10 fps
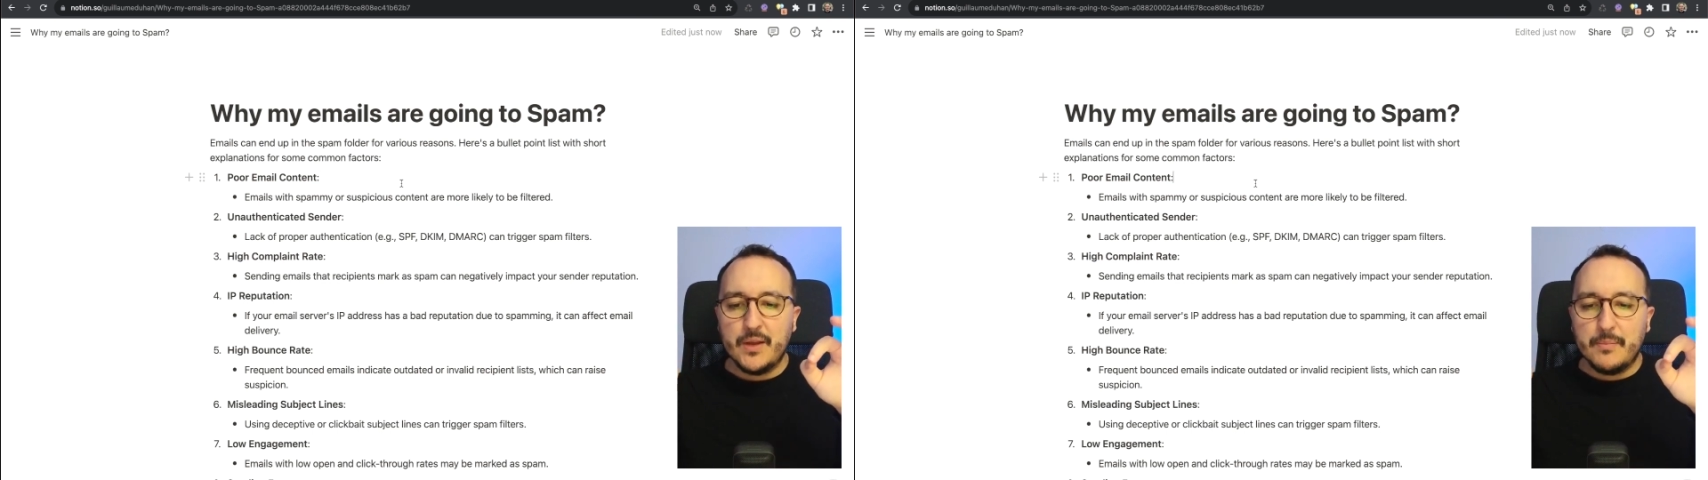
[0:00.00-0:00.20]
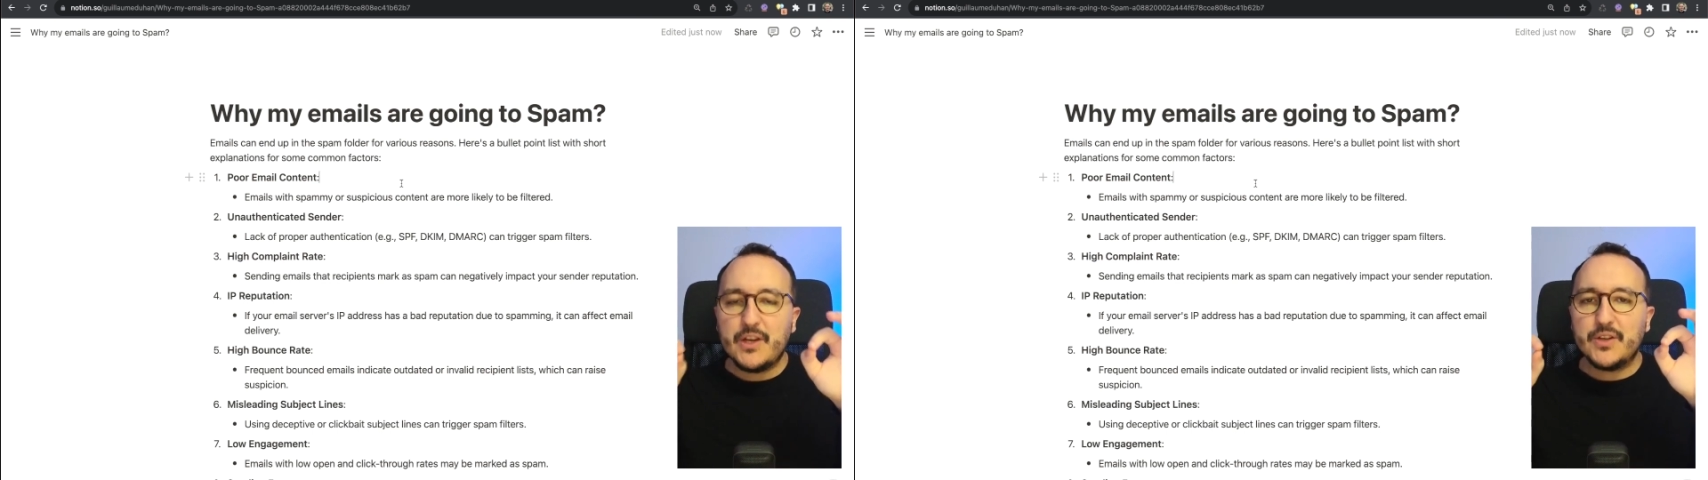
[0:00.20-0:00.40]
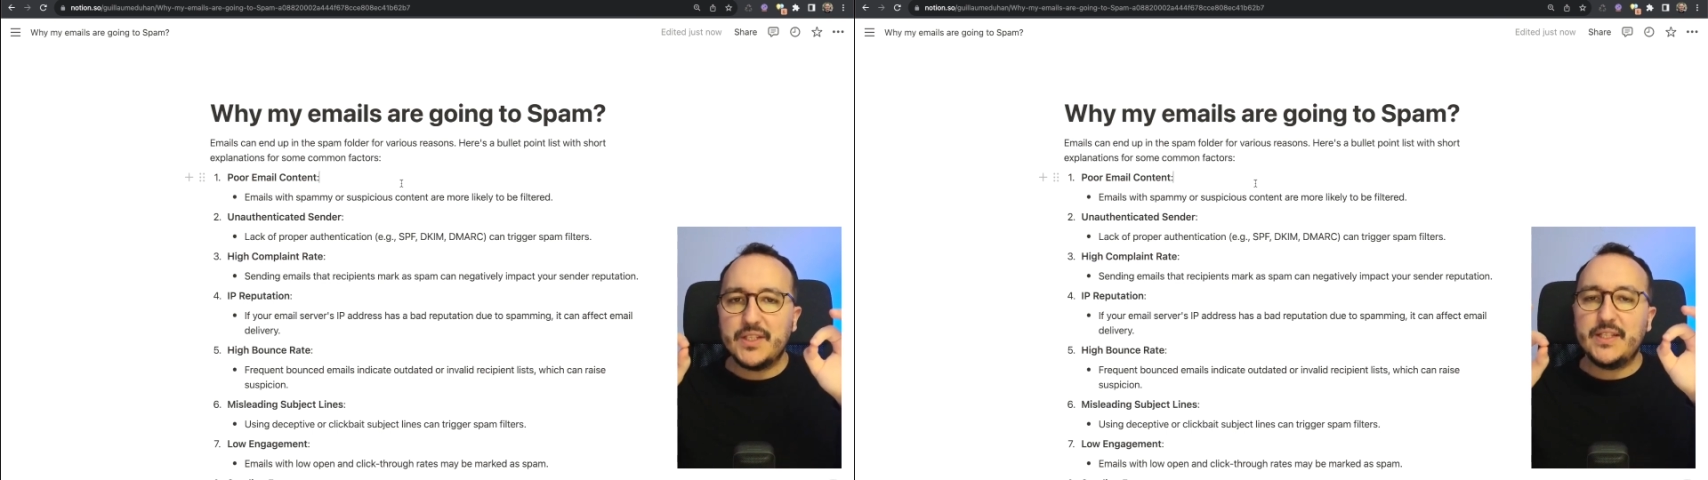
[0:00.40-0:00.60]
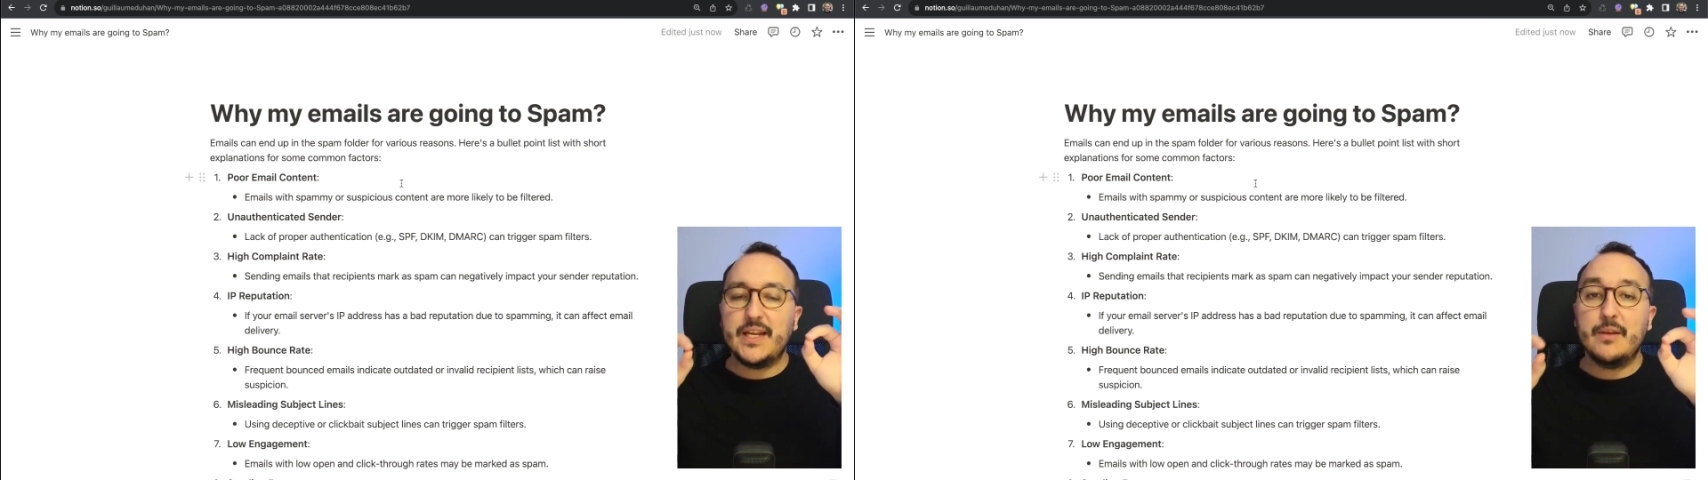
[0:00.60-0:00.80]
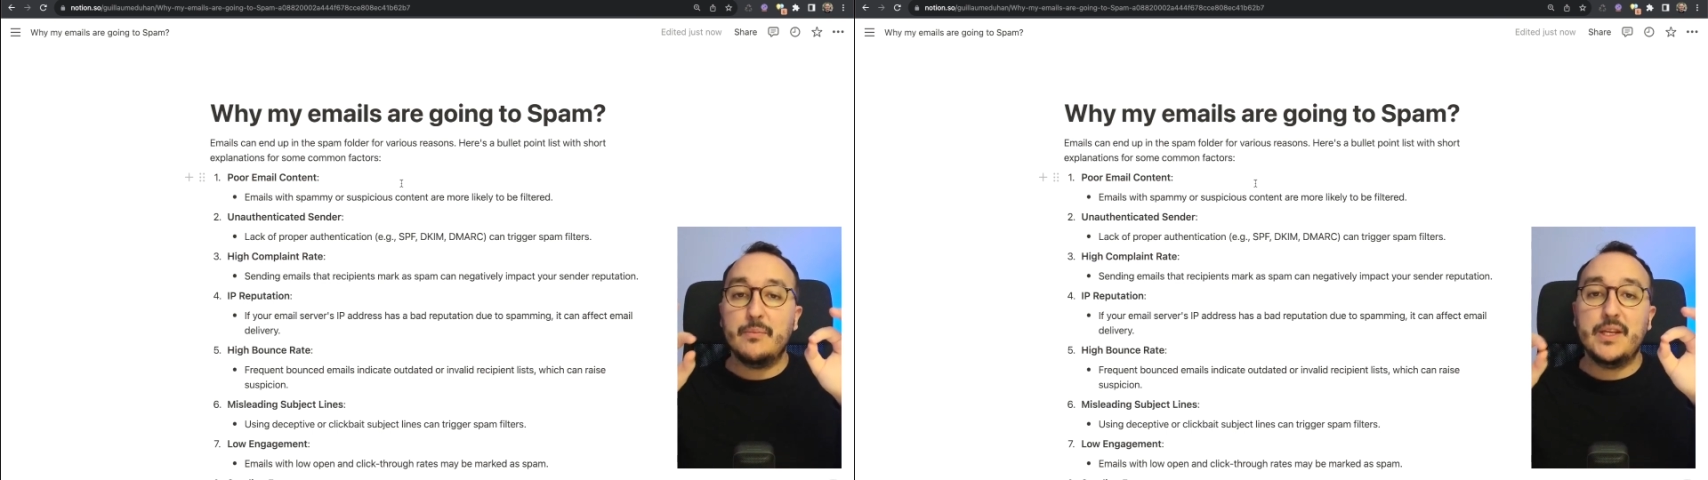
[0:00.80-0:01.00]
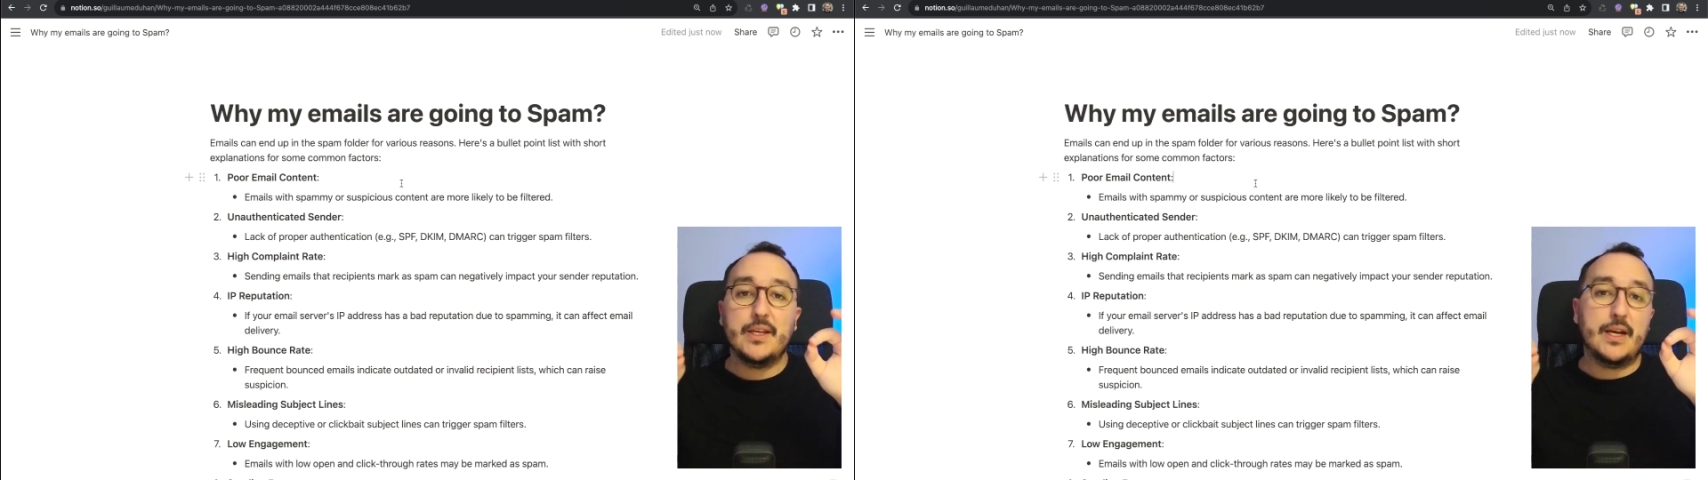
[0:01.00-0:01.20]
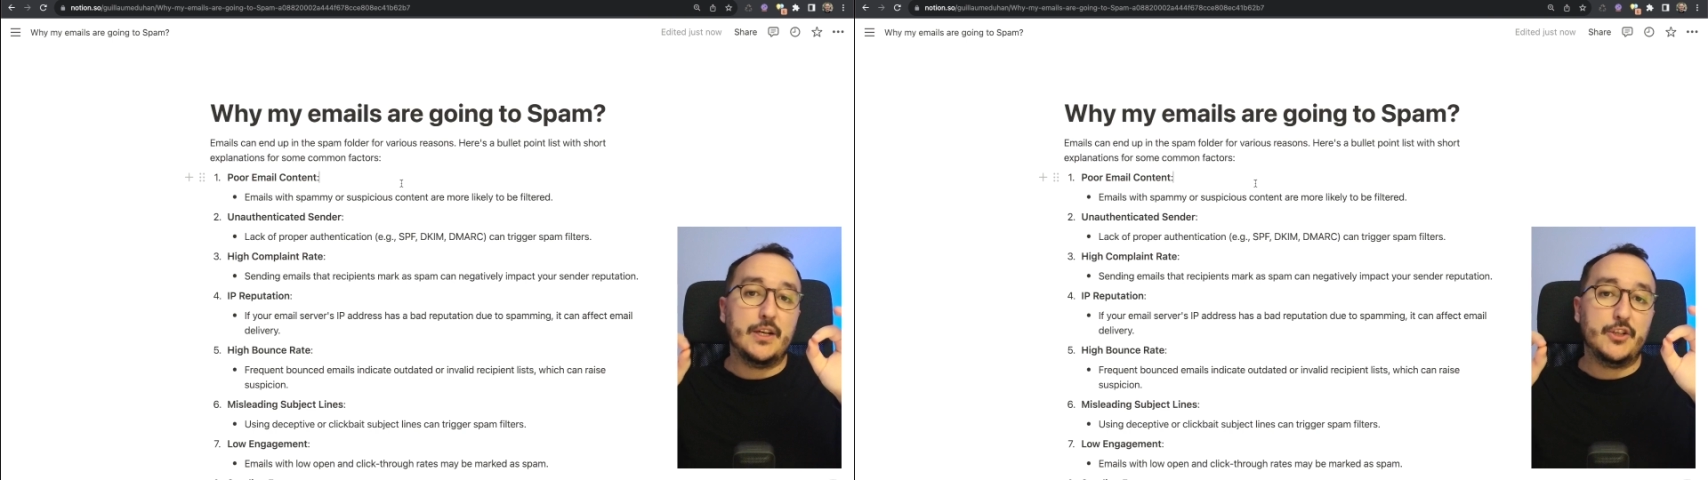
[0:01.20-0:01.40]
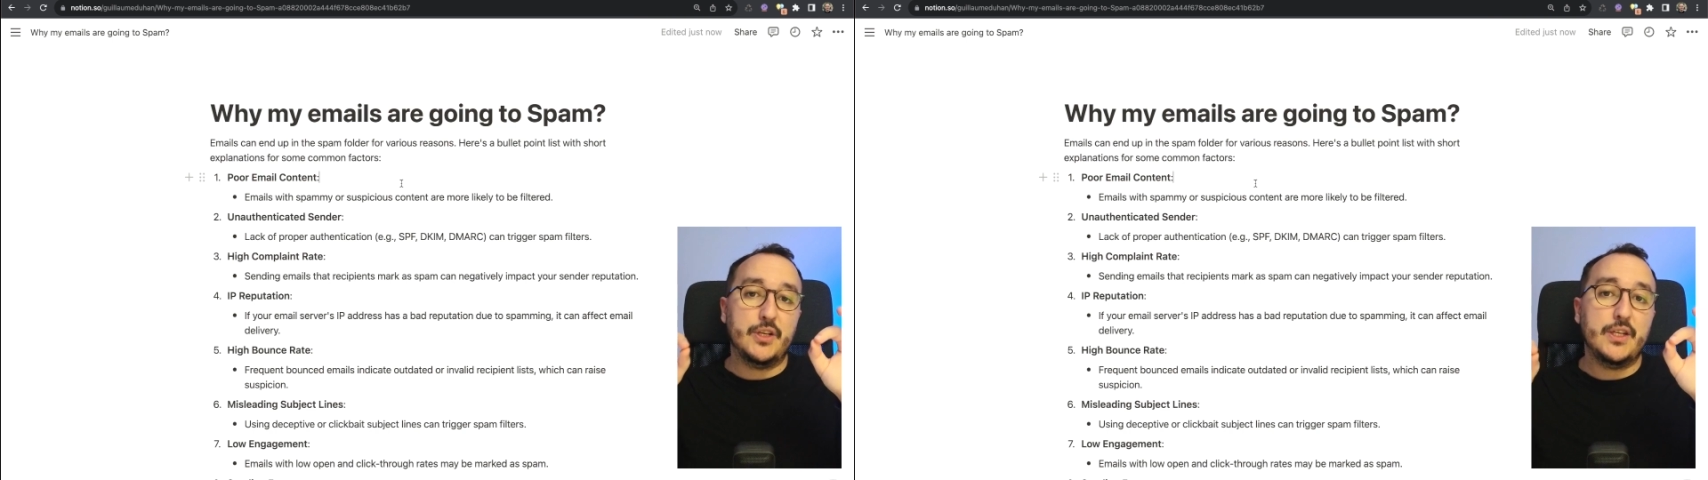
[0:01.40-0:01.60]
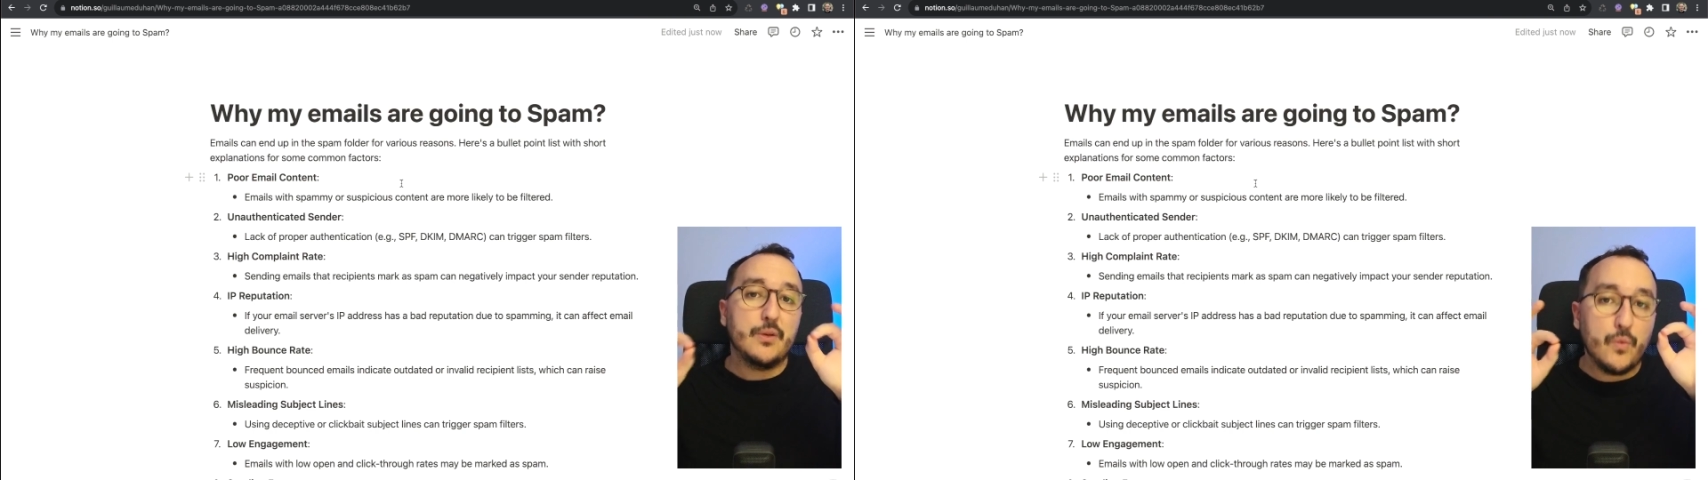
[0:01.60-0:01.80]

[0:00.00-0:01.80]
because it can be actually